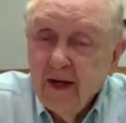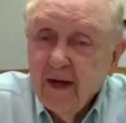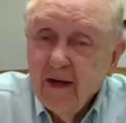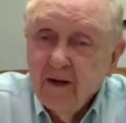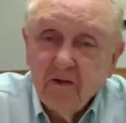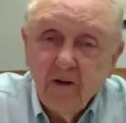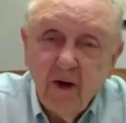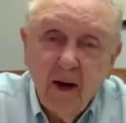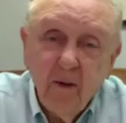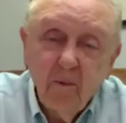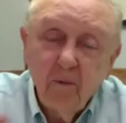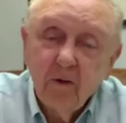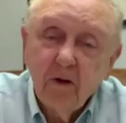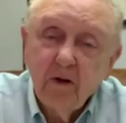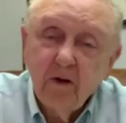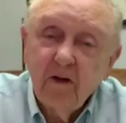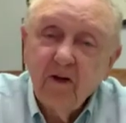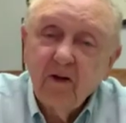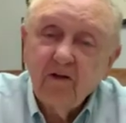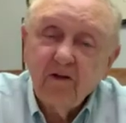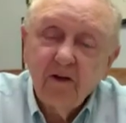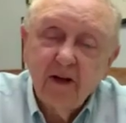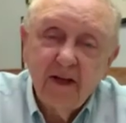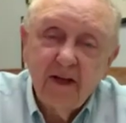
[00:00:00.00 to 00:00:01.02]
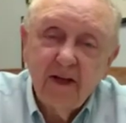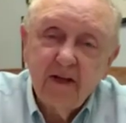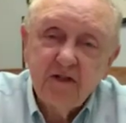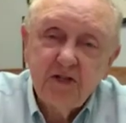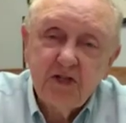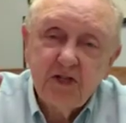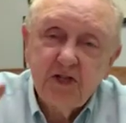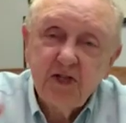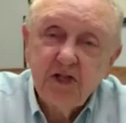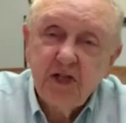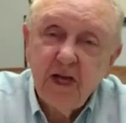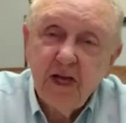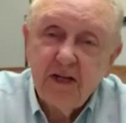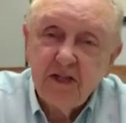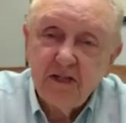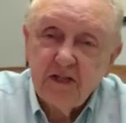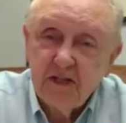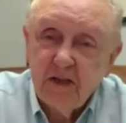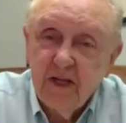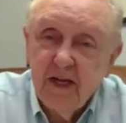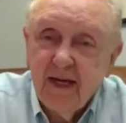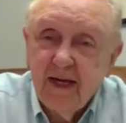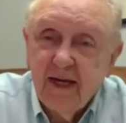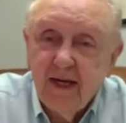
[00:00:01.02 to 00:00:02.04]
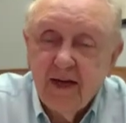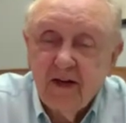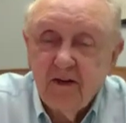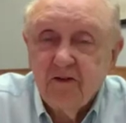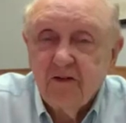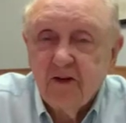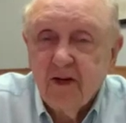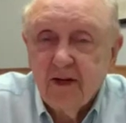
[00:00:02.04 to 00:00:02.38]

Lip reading: So I want to just list six things,